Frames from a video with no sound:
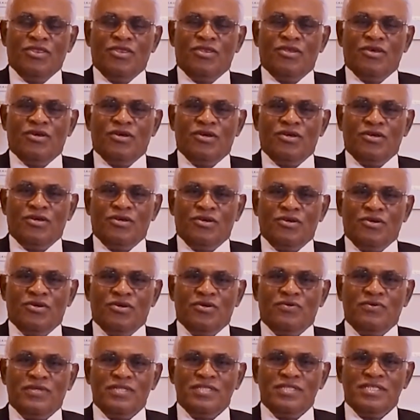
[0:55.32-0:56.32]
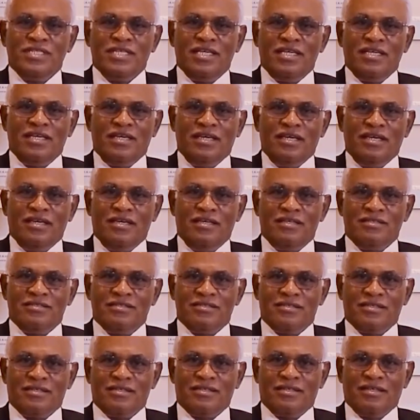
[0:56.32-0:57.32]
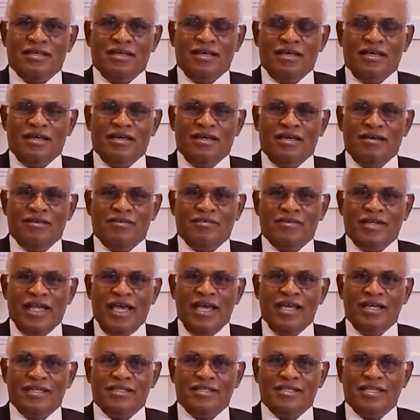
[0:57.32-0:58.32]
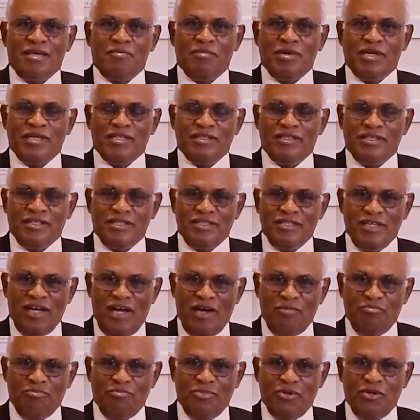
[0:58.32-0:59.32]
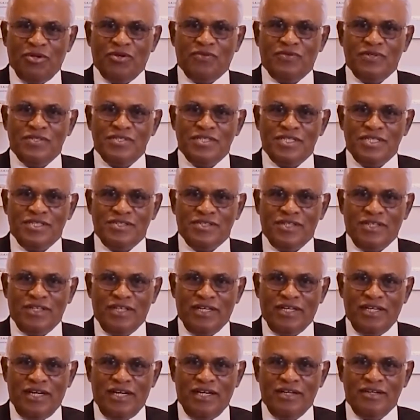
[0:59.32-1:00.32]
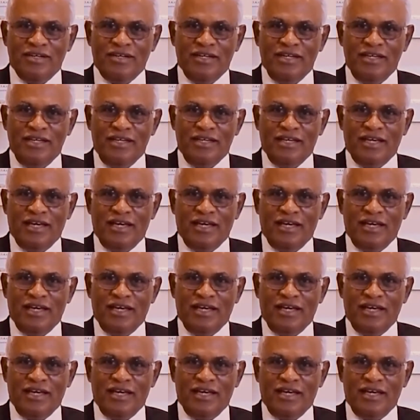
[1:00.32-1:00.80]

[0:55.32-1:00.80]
The university is ranked among the top universities in the country.